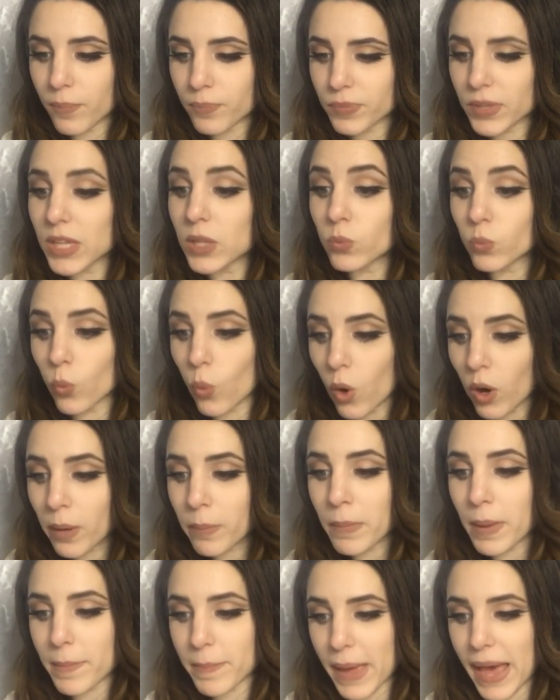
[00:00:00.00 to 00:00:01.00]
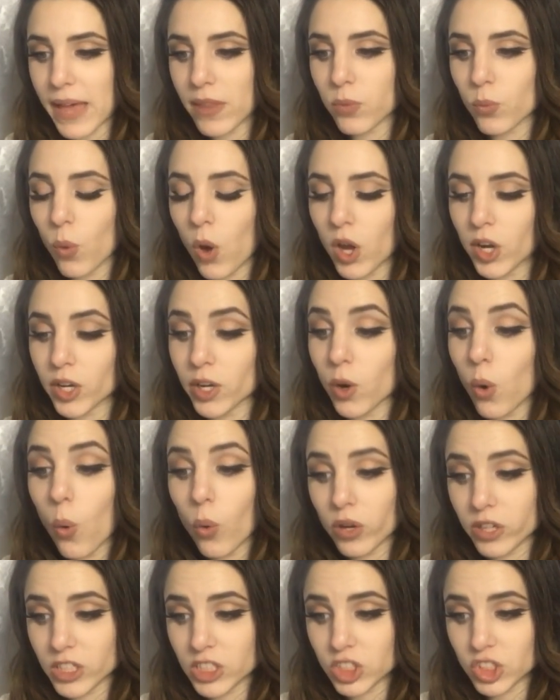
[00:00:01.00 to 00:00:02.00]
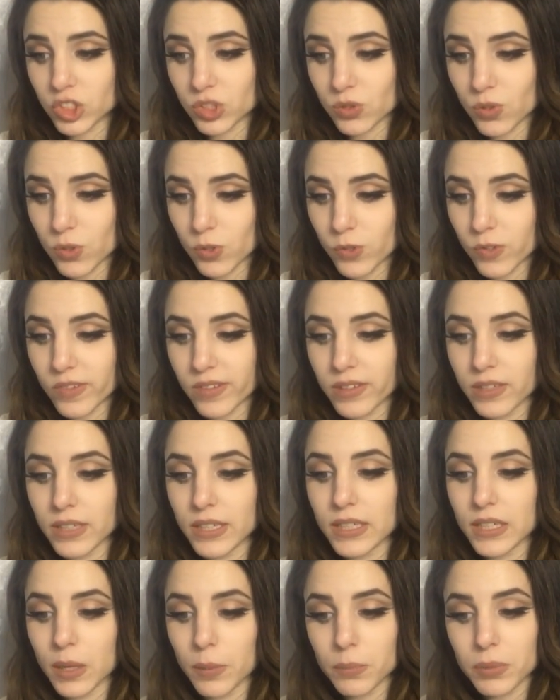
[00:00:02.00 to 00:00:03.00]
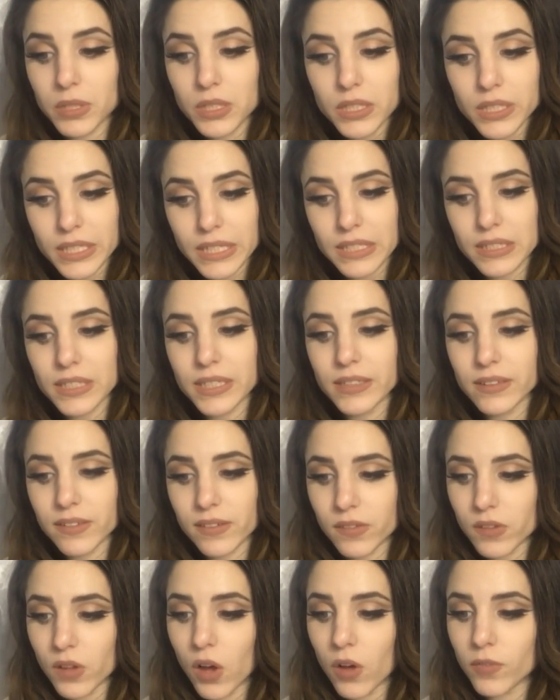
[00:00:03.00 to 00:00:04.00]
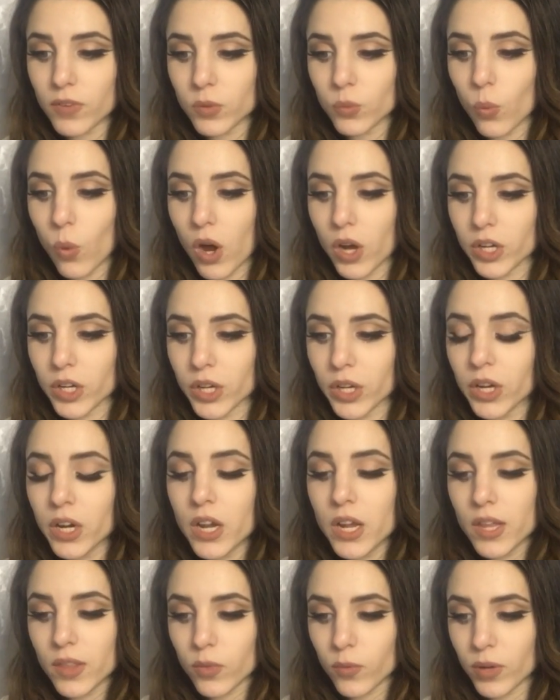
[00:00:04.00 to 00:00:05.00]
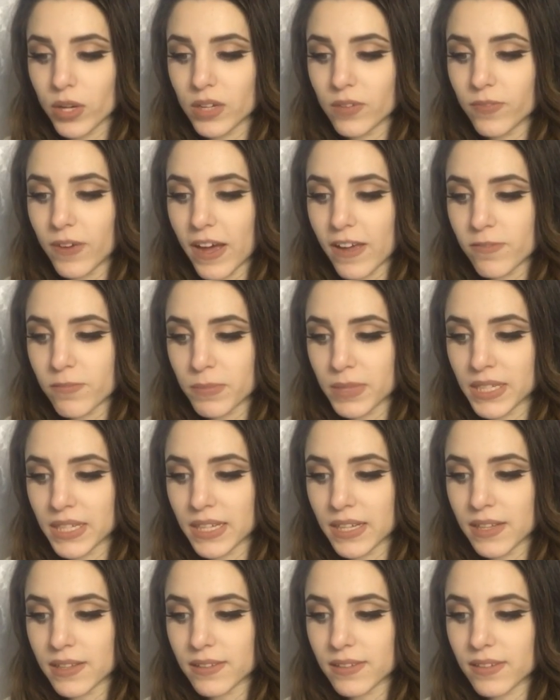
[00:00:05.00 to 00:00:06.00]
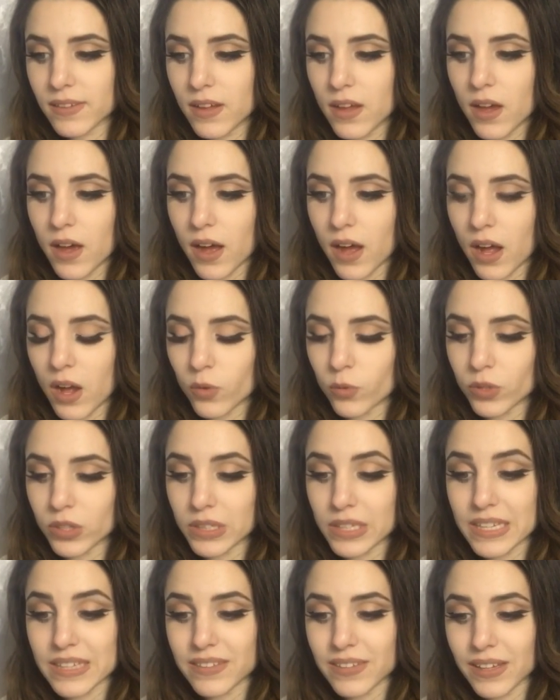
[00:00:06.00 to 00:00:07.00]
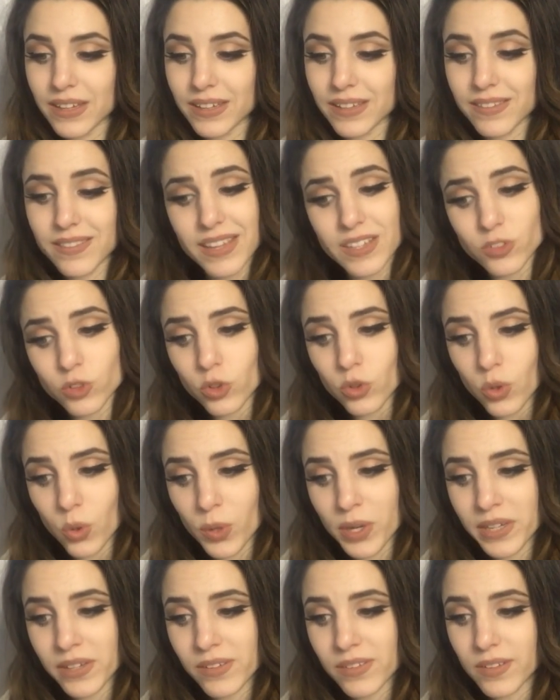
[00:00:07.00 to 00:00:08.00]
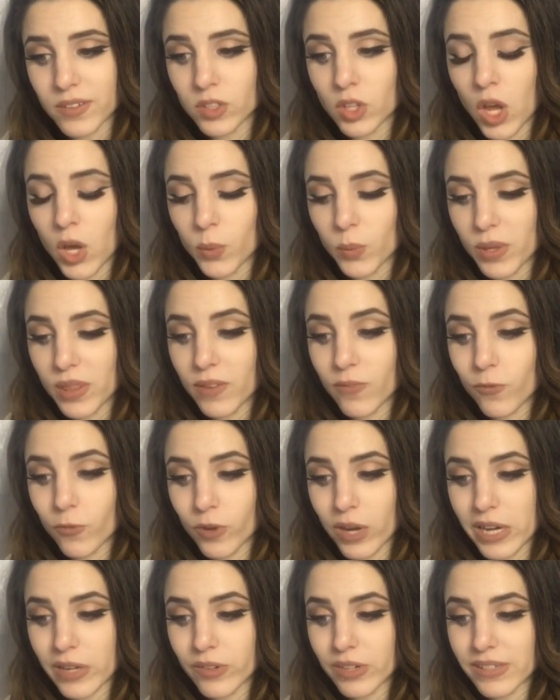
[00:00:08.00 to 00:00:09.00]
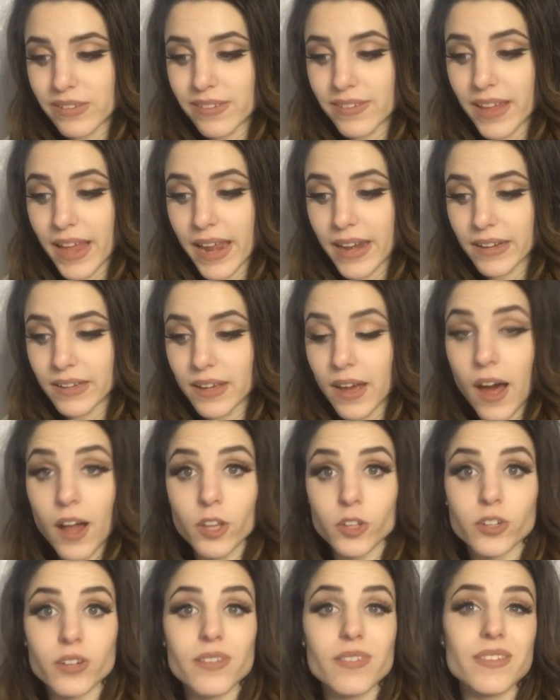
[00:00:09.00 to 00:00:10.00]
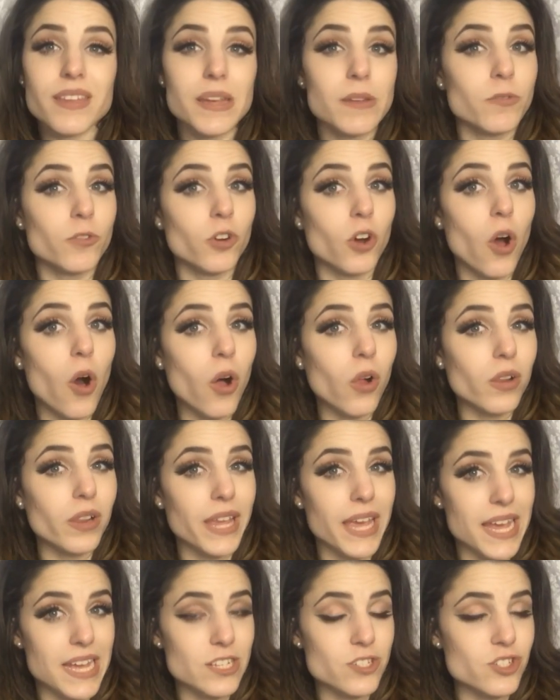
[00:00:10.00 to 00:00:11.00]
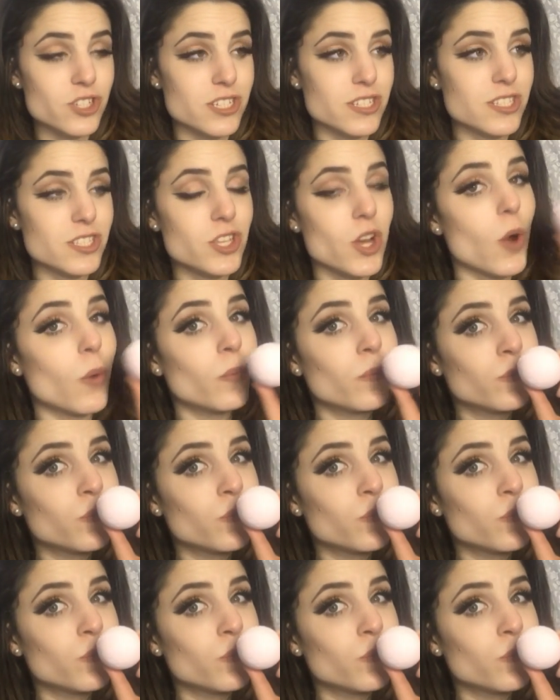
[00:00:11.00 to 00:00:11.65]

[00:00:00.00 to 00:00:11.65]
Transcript: in warm bath water or in a jacuzzi, completely dissolve in water, 3 to 5 minutes, releasing essential oils along with fragrance and color. Safe for all ages. So